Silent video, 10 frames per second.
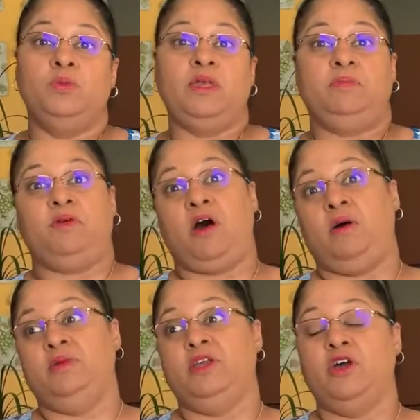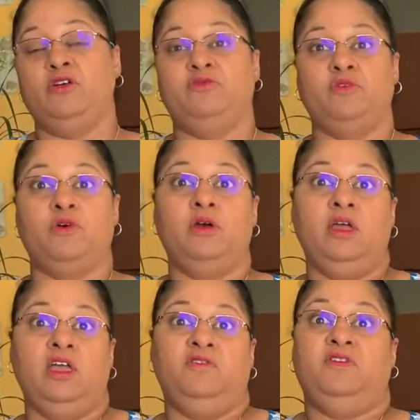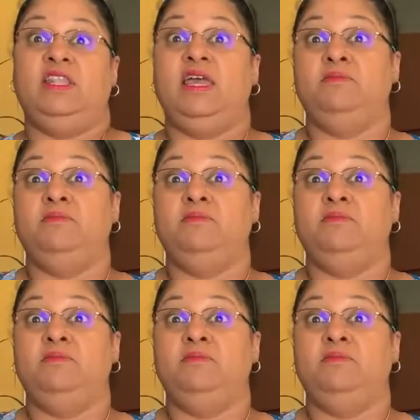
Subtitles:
They probably go for filet